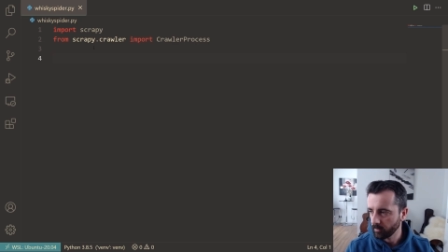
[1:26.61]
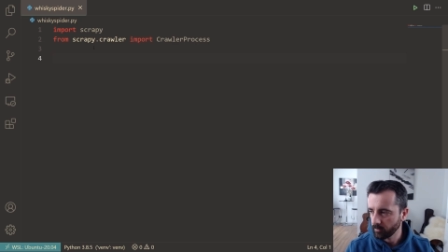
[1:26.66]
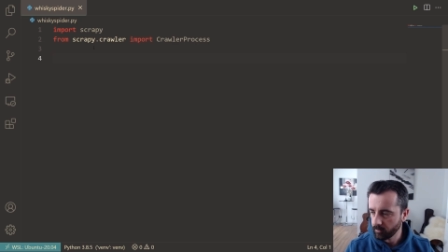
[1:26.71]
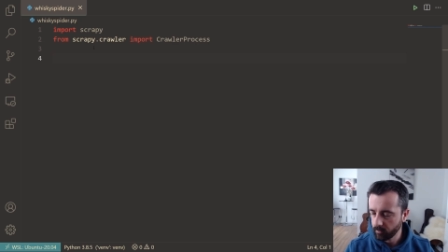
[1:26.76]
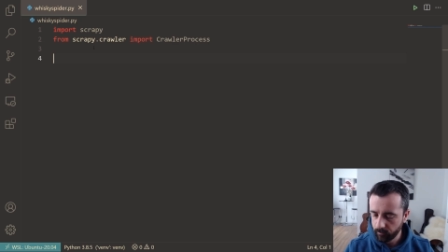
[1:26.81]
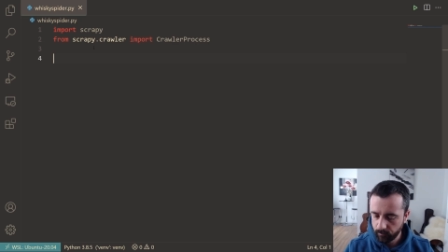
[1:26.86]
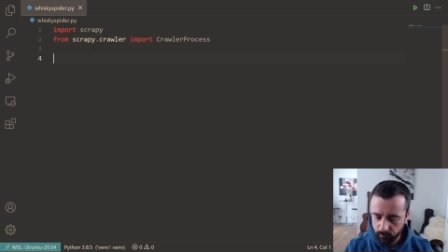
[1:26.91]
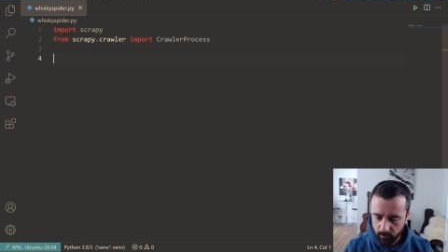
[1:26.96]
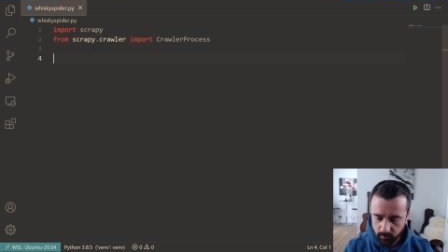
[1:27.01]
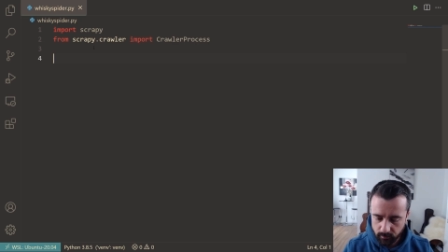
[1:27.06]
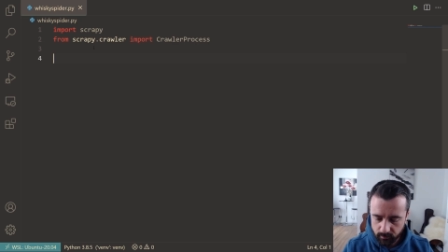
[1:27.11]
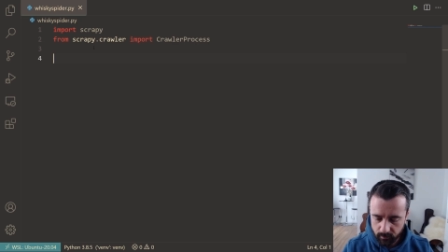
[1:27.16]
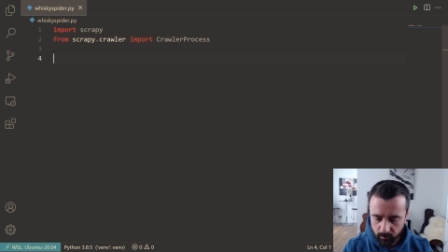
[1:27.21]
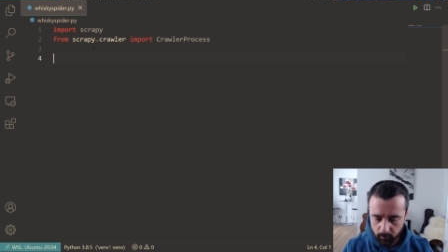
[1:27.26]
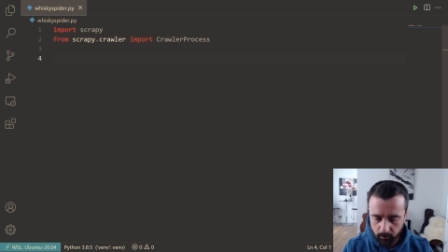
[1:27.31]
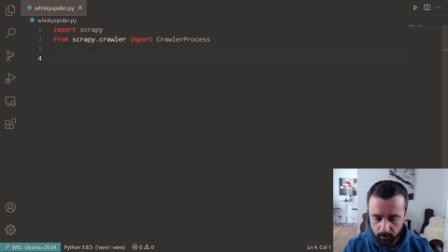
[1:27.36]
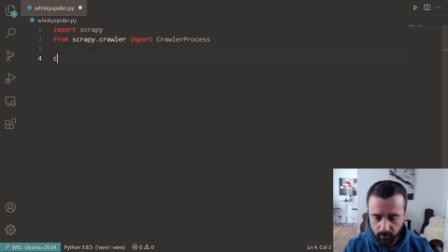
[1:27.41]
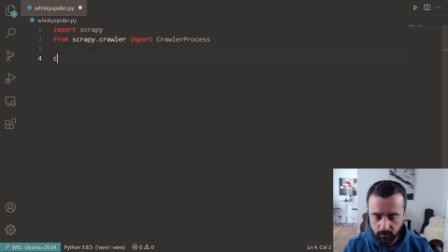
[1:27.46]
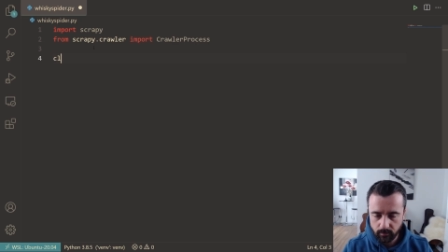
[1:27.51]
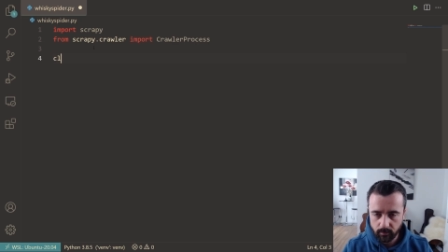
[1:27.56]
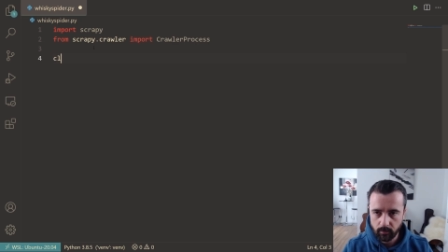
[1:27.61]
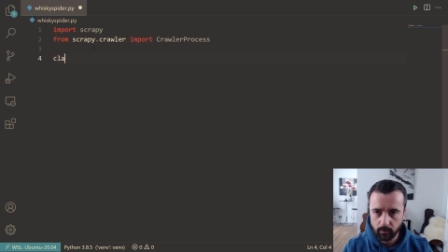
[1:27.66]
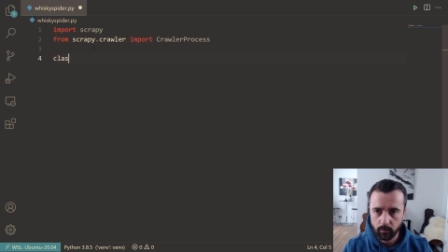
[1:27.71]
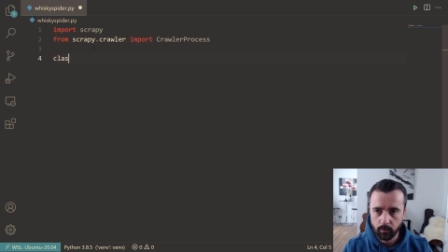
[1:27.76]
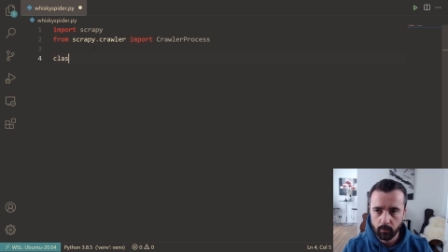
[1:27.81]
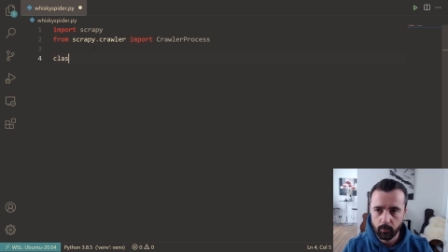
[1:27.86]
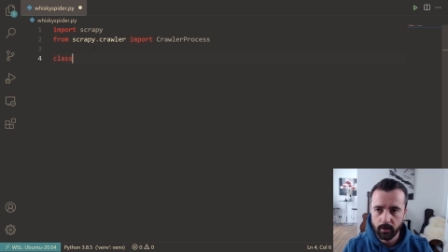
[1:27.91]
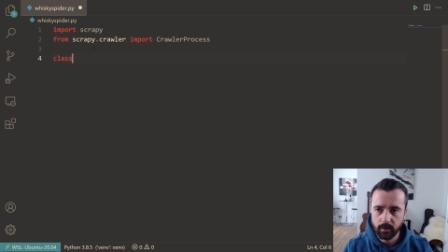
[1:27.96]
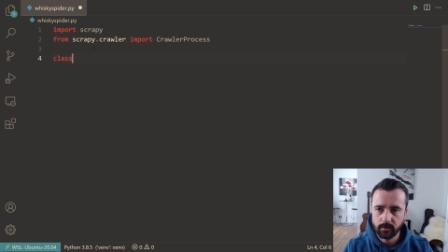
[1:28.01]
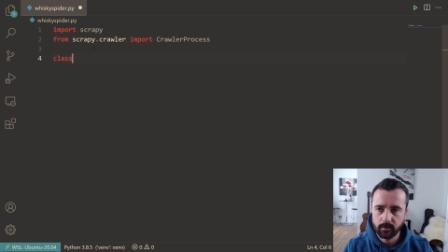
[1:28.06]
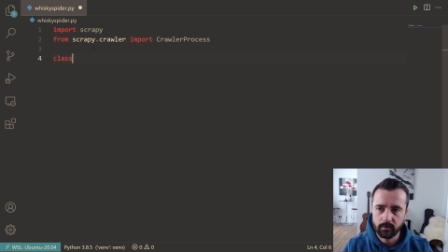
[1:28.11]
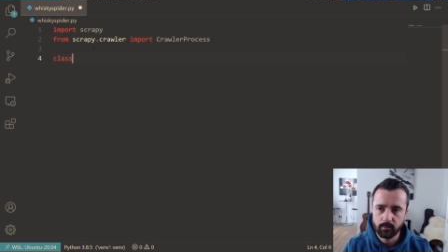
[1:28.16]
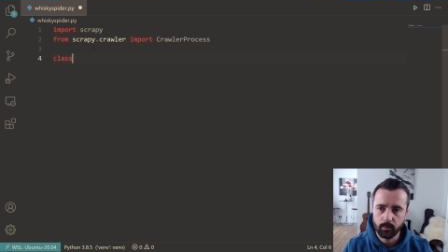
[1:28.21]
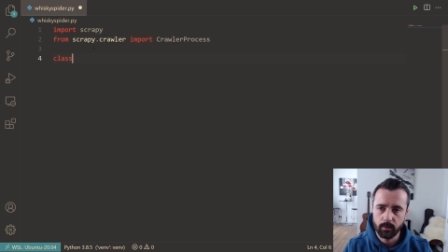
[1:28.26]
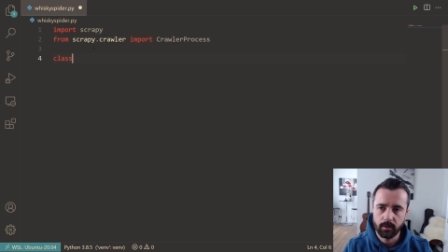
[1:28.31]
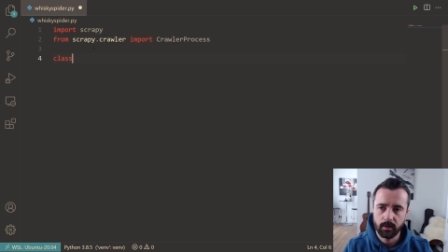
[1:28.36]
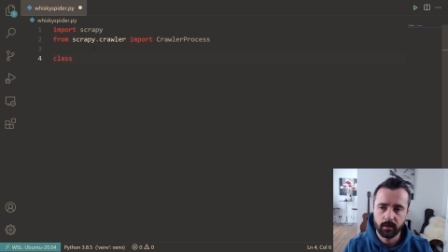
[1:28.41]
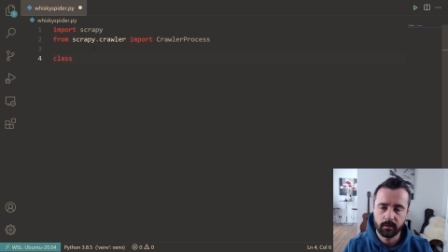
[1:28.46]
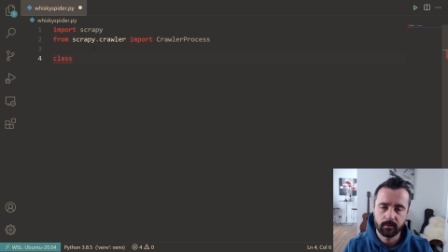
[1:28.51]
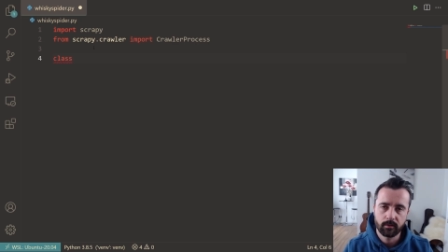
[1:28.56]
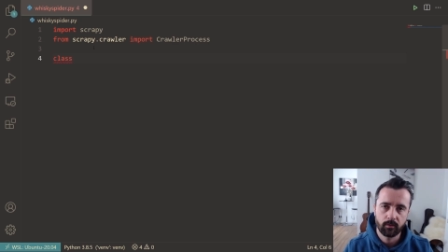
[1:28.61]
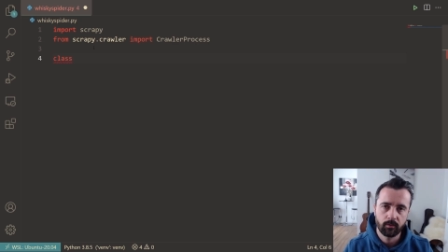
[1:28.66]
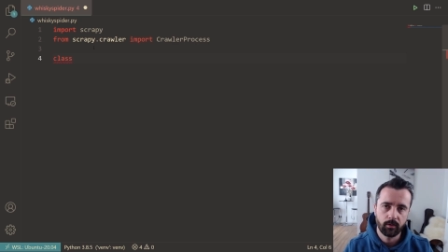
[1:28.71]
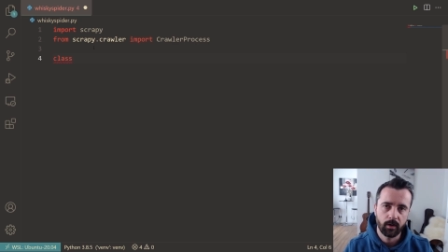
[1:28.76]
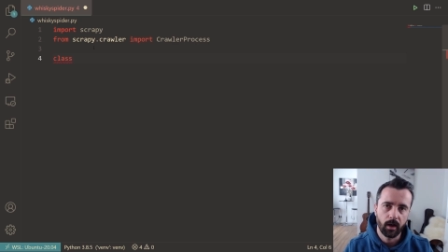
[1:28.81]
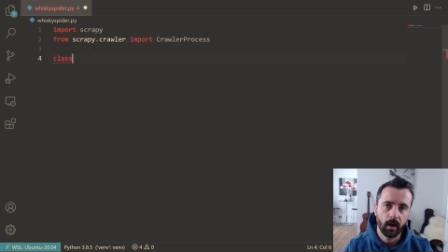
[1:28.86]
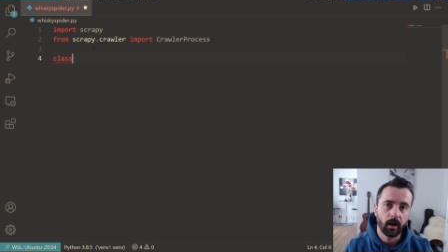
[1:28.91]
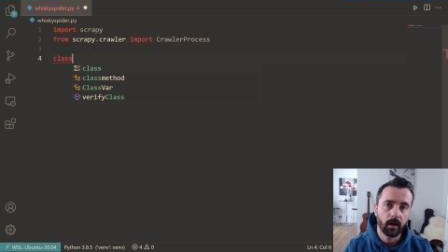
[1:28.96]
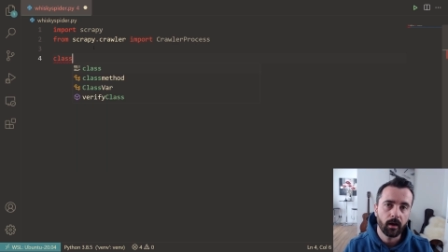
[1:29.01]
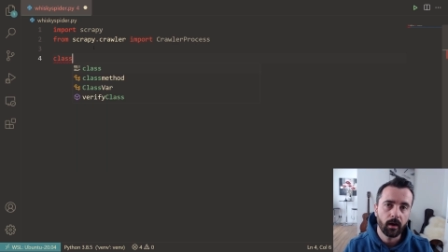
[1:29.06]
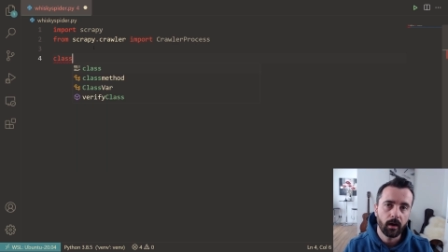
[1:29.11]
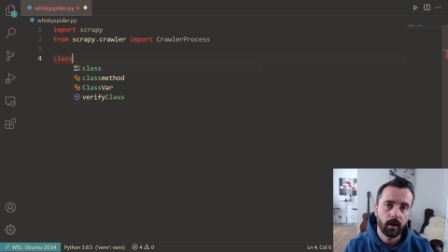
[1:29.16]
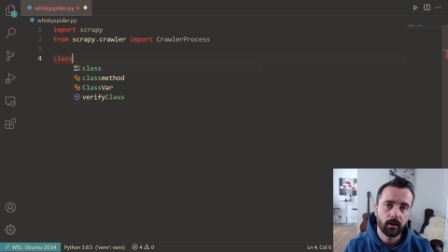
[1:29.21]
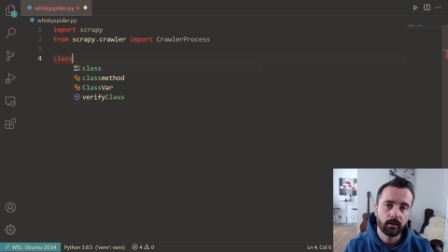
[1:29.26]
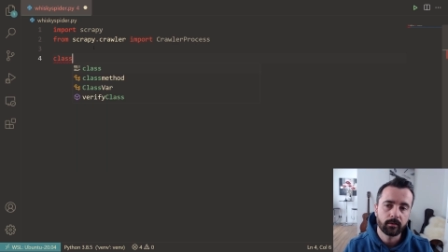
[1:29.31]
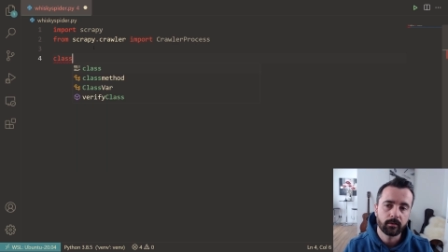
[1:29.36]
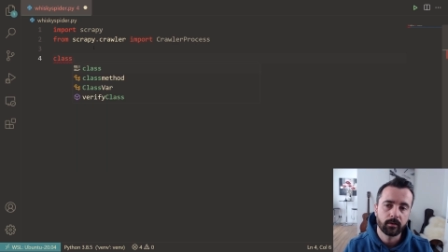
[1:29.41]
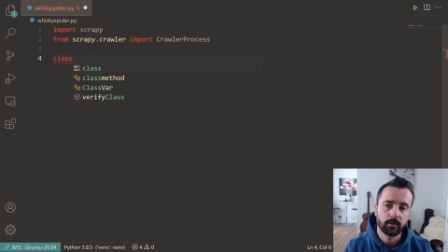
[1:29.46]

So the first thing we need to do always is we need to create a class